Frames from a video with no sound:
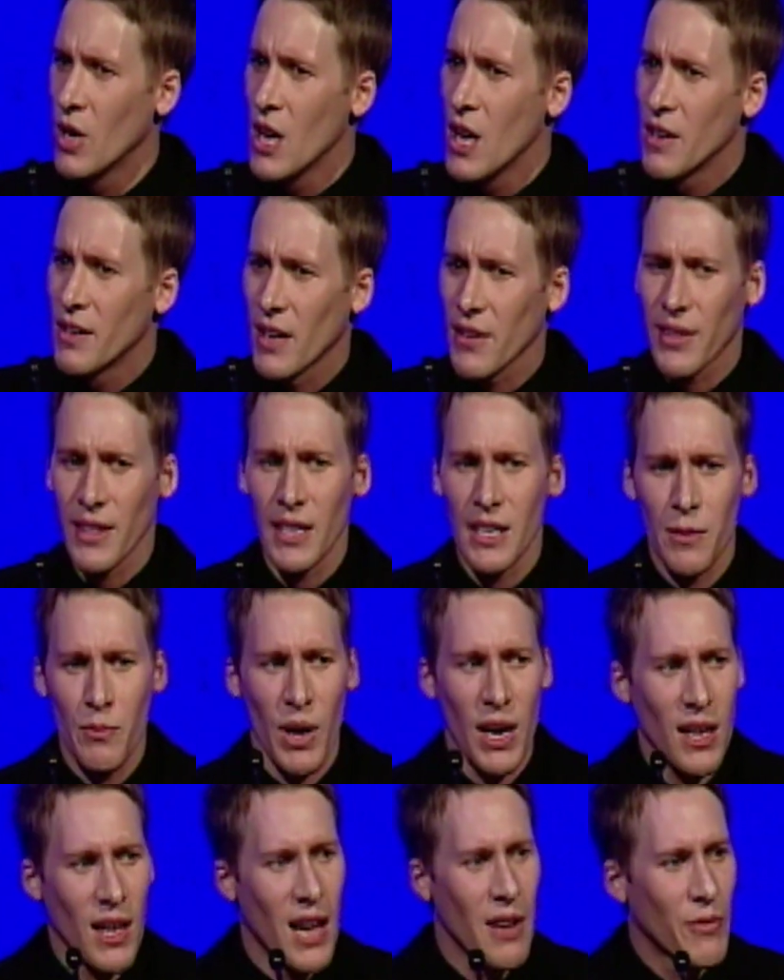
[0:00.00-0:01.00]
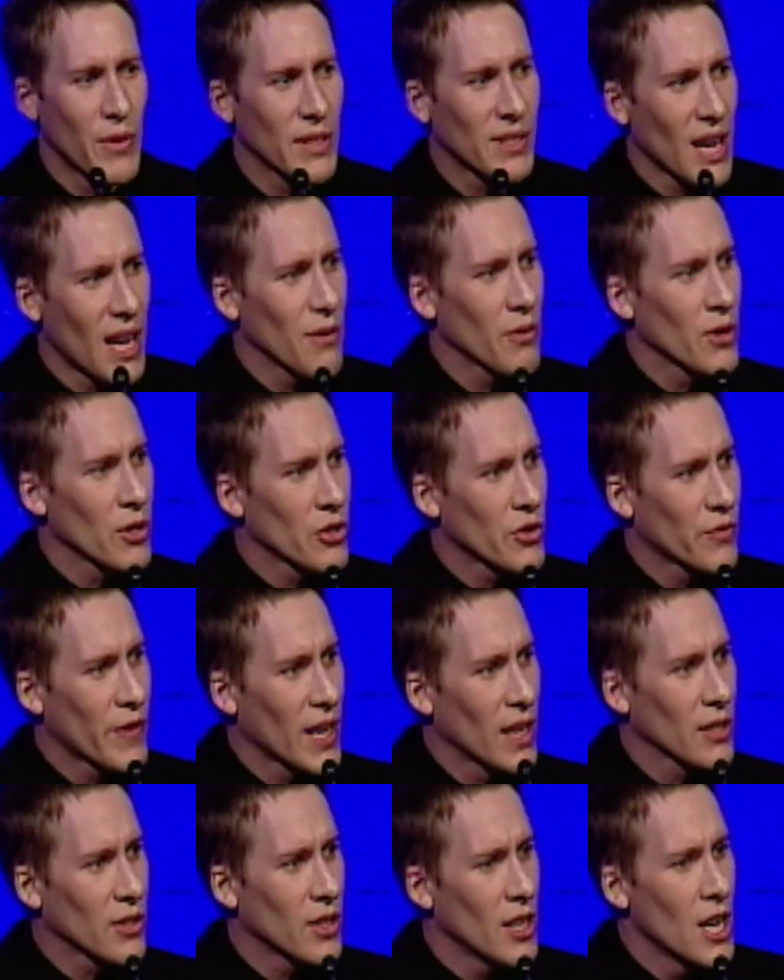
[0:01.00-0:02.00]
Nothing in my life has ever
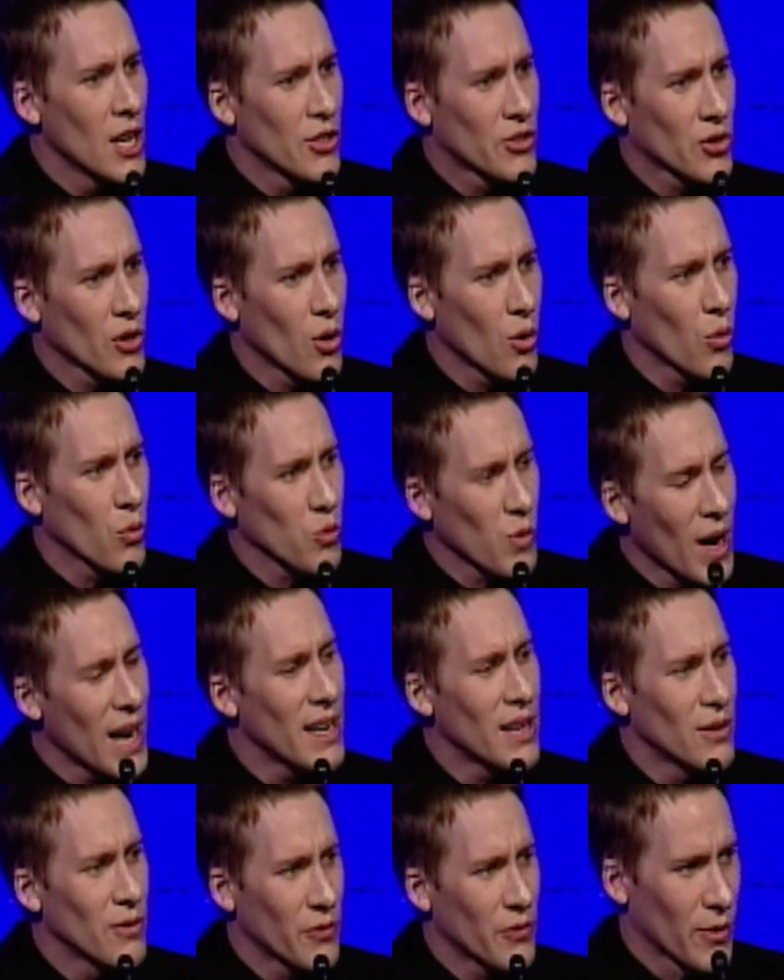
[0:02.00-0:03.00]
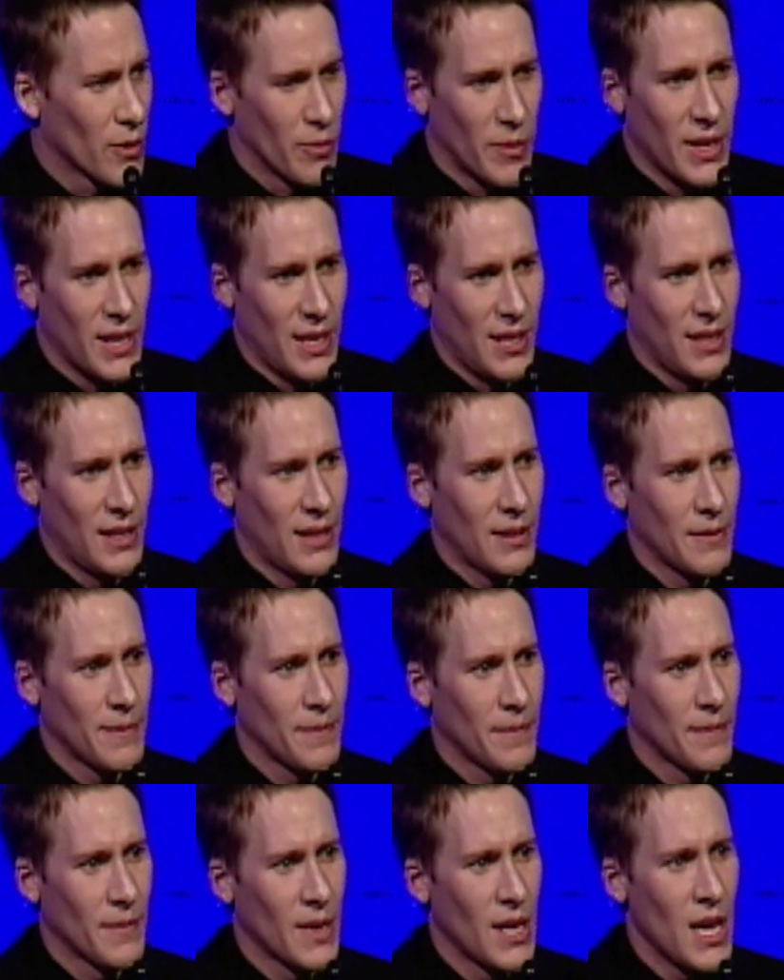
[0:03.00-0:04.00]
felt so right me.
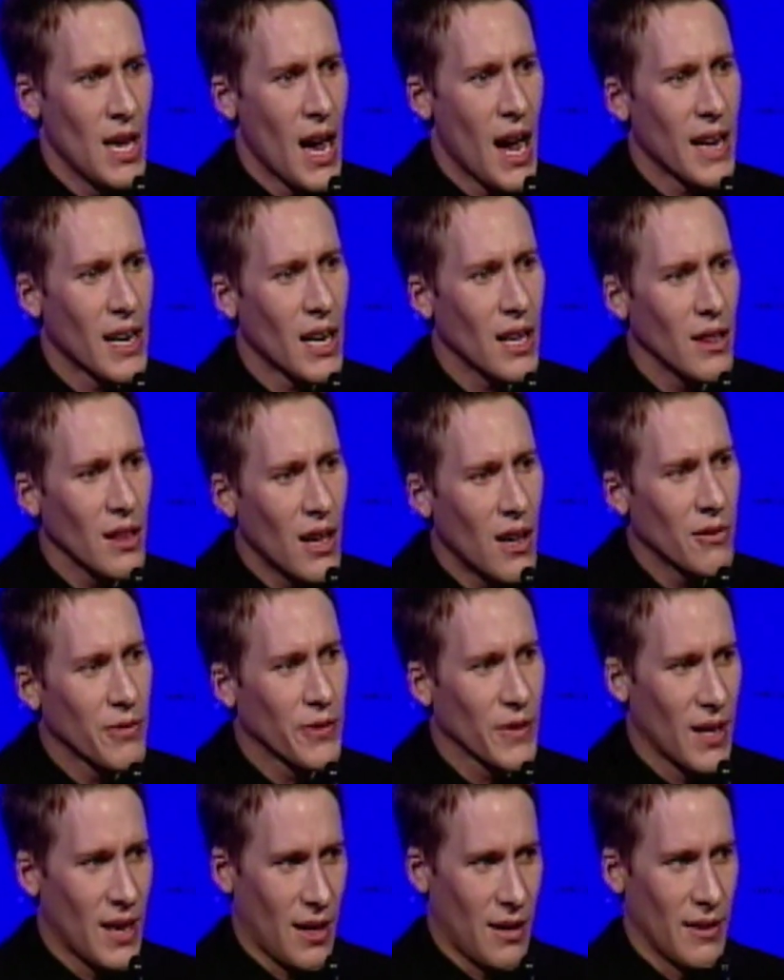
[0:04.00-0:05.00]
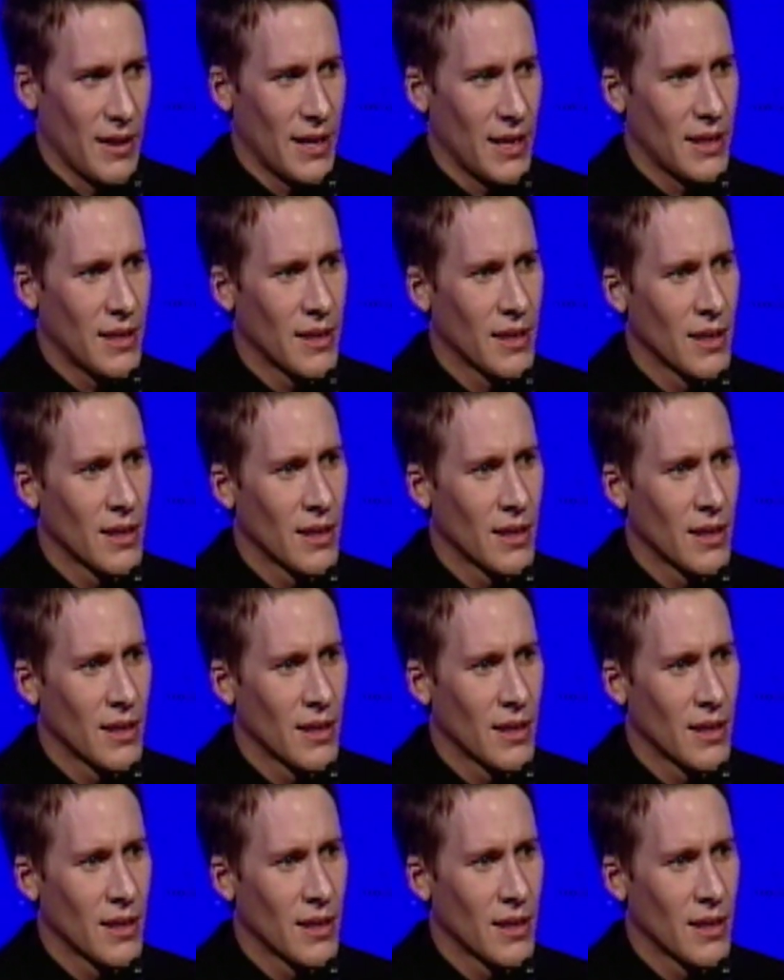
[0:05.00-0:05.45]
And I love Larry.